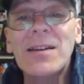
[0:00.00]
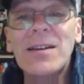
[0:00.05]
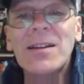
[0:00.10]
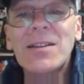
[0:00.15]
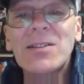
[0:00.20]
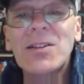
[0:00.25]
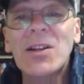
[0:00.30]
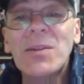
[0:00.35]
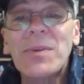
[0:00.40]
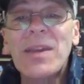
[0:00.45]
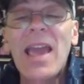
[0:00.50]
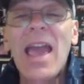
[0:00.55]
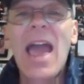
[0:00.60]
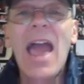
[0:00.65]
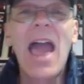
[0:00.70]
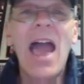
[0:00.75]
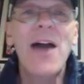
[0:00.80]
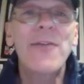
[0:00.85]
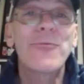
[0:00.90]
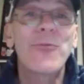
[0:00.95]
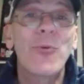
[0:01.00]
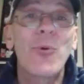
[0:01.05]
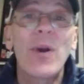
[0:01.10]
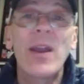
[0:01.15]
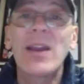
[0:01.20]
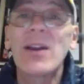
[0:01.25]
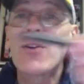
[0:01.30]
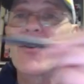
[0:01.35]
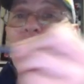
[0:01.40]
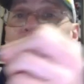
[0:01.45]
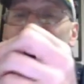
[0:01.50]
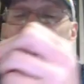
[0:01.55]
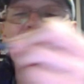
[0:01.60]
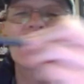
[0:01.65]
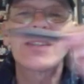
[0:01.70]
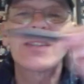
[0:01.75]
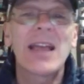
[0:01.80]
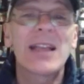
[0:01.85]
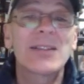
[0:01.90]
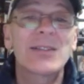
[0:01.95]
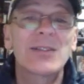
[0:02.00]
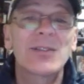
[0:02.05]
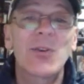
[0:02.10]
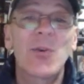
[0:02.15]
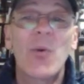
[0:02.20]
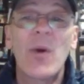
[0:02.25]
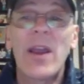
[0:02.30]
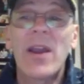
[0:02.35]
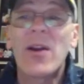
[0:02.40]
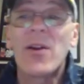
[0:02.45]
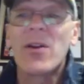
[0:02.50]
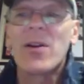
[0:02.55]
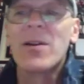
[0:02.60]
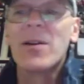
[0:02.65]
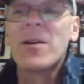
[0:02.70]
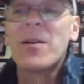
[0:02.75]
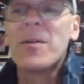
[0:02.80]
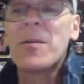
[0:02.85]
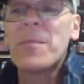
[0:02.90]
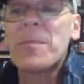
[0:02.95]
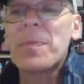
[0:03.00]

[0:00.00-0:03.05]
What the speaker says: It's going to be halfway across that square.